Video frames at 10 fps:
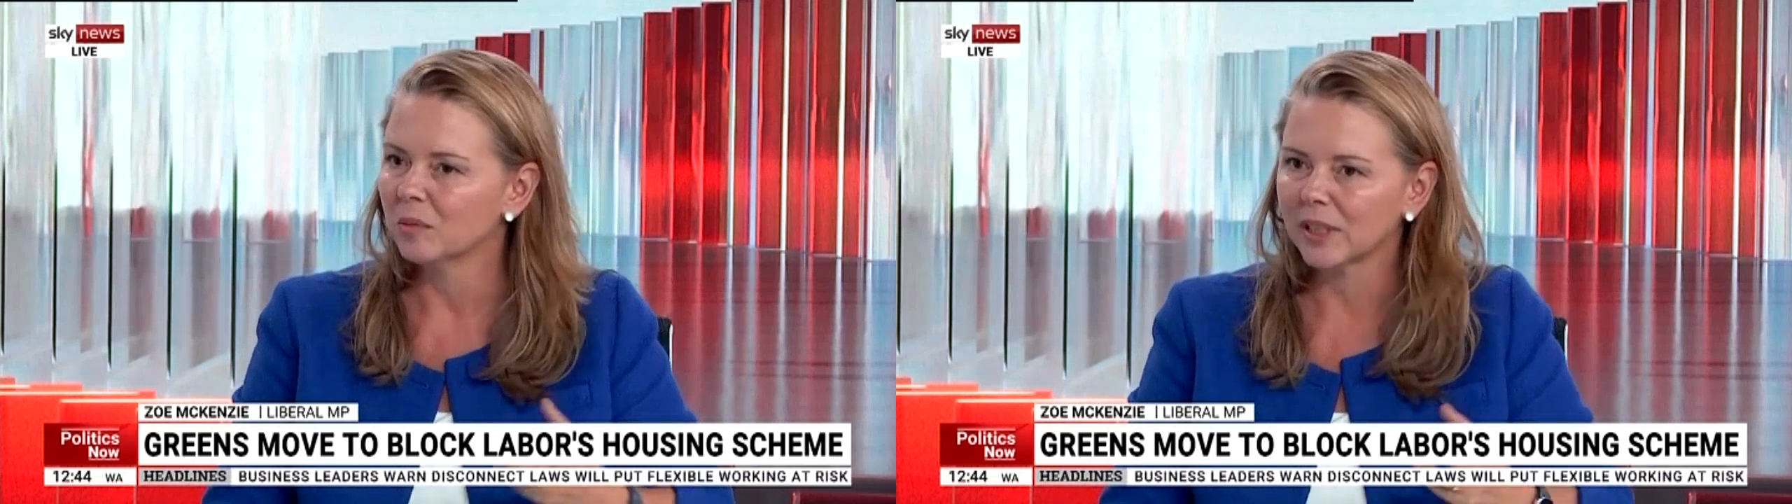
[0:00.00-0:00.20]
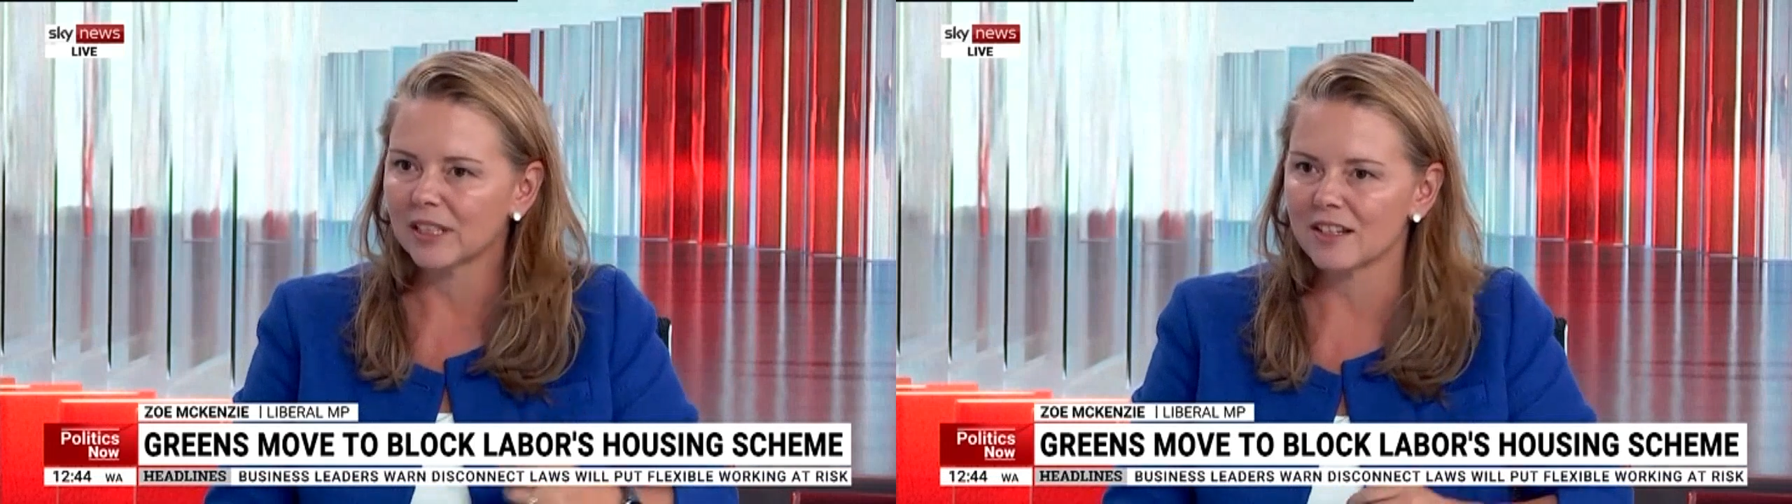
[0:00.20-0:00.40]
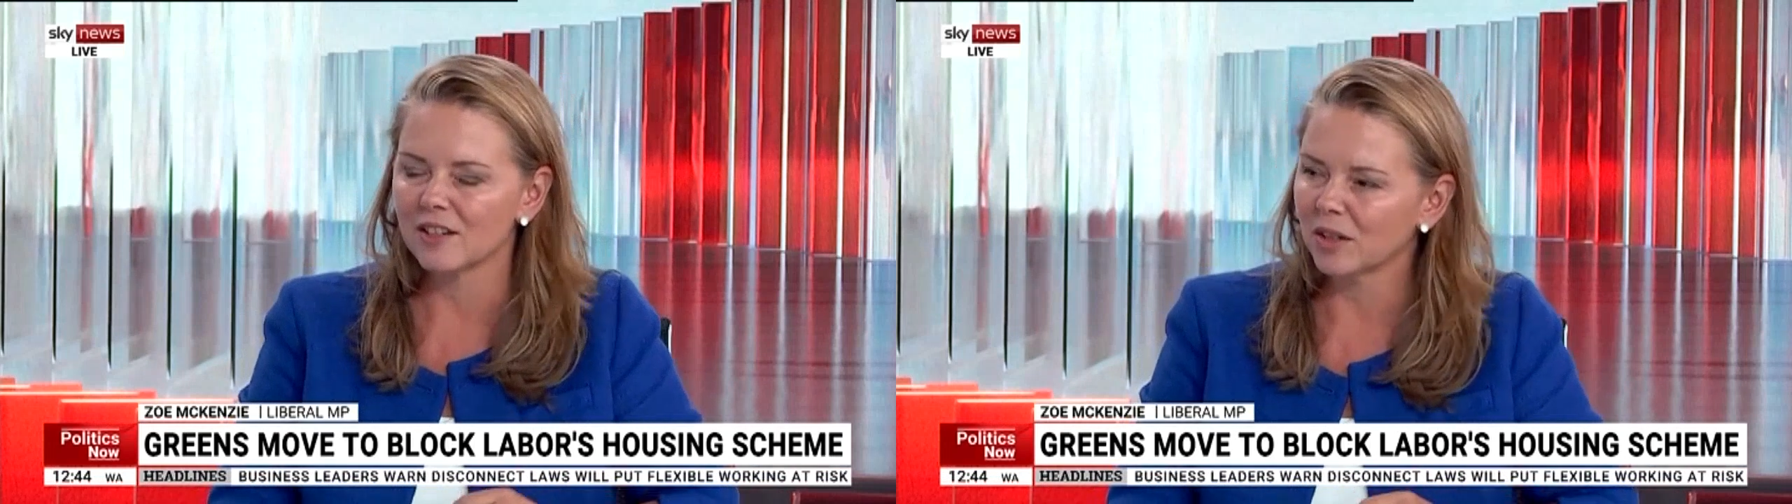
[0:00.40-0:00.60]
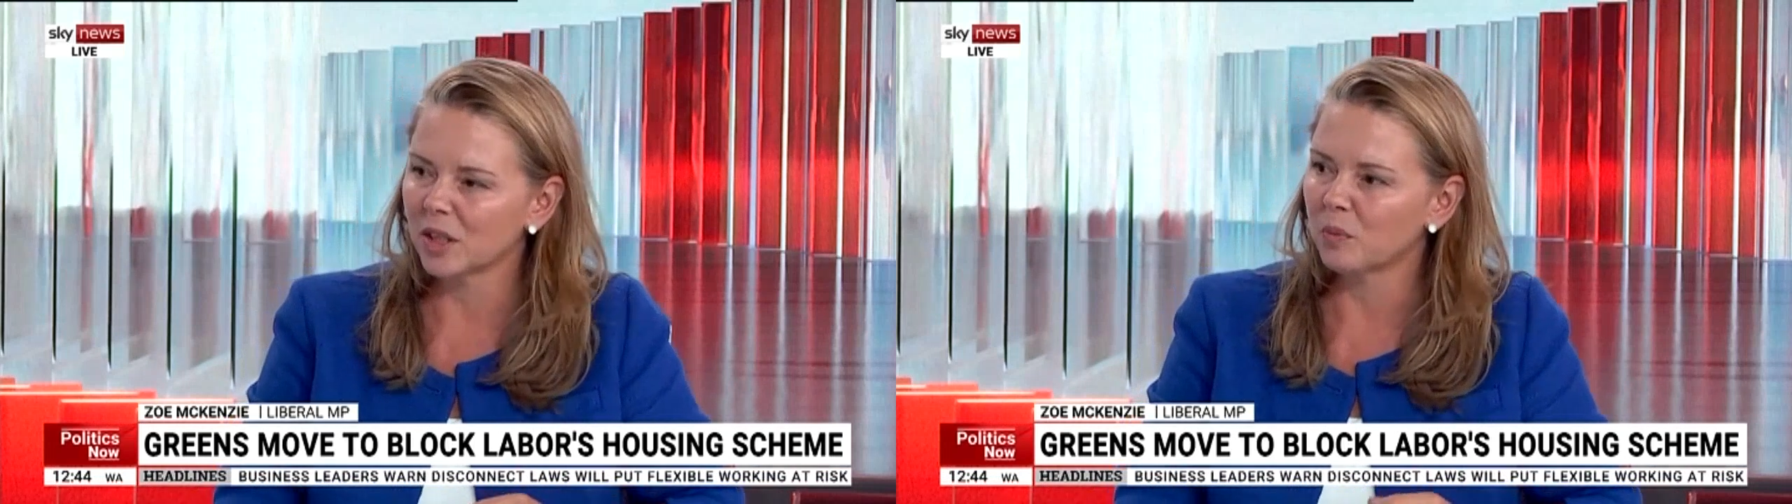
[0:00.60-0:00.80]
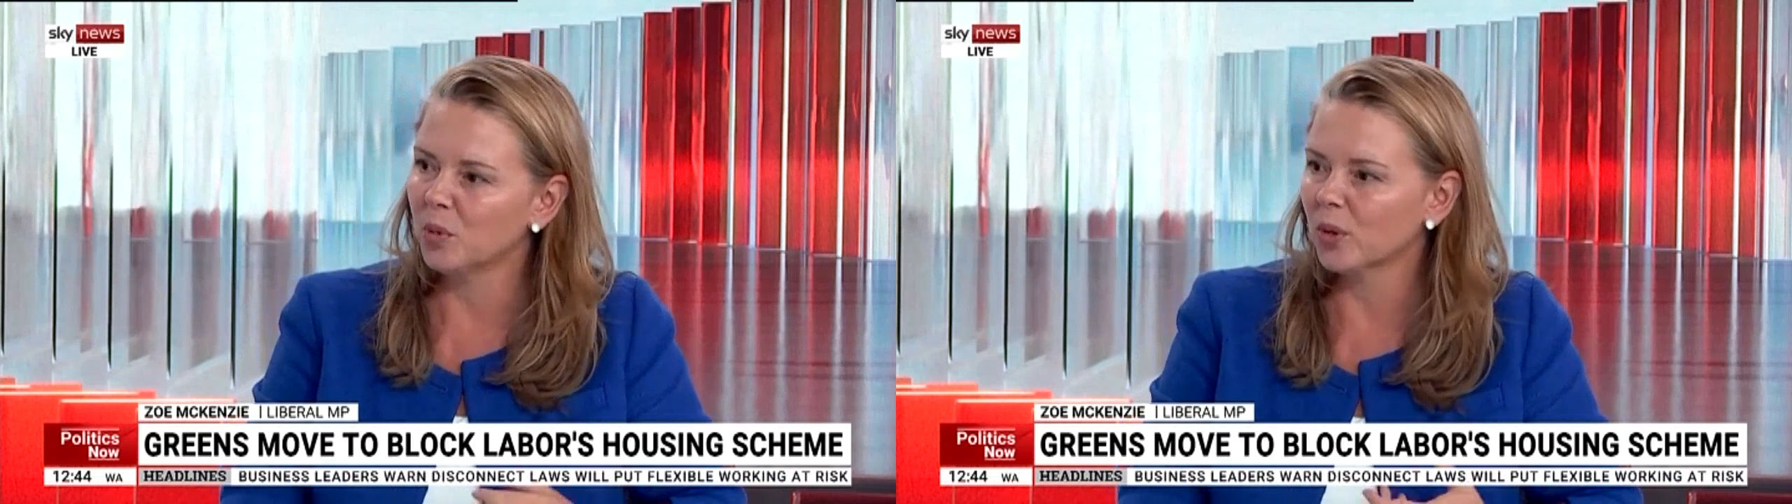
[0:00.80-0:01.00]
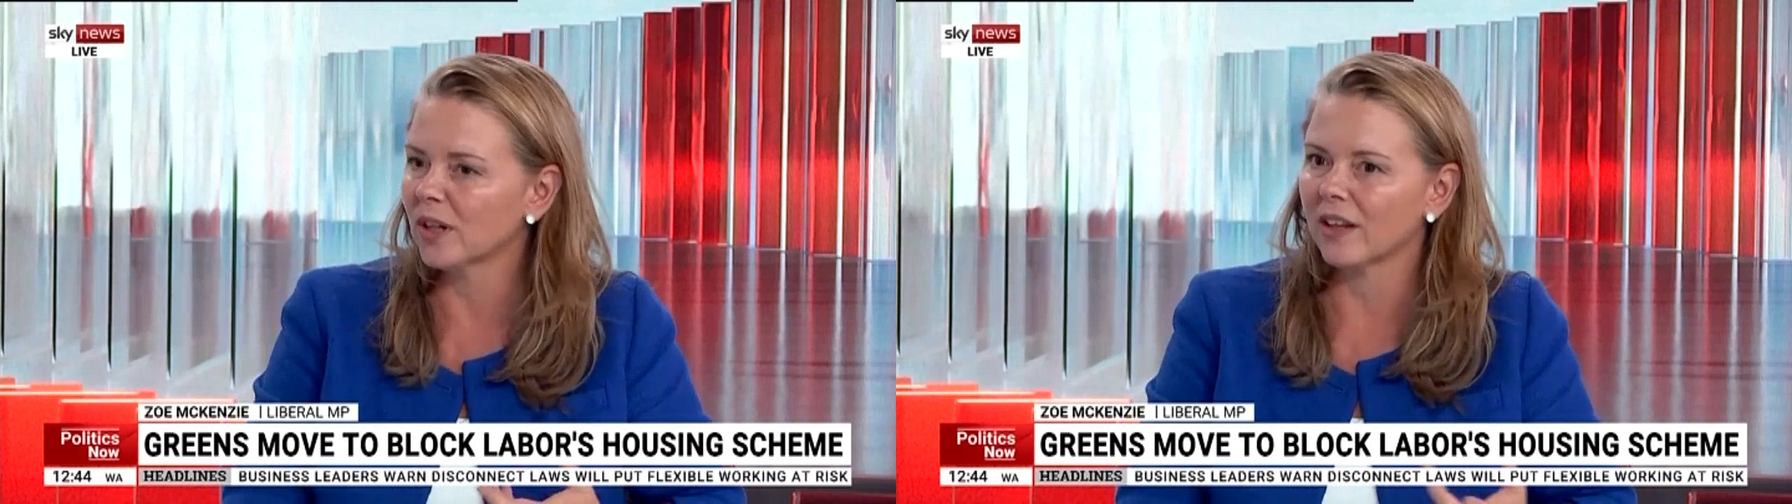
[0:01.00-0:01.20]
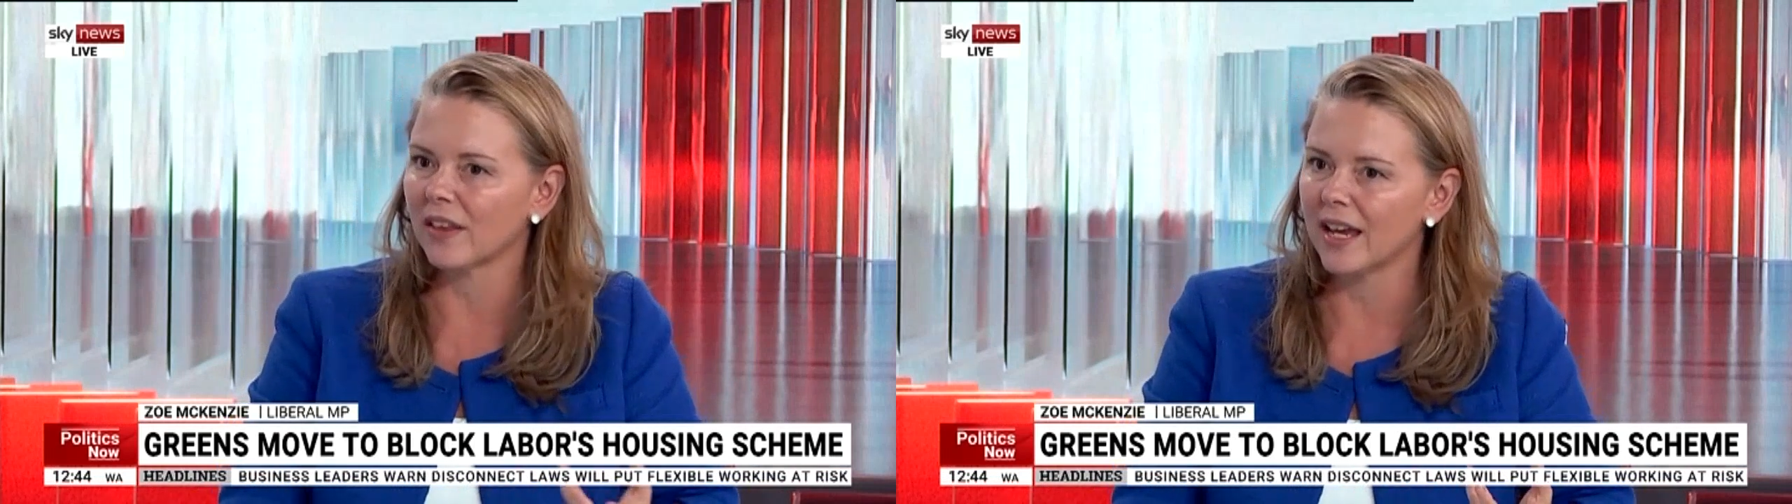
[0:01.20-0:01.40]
But it's not going to put another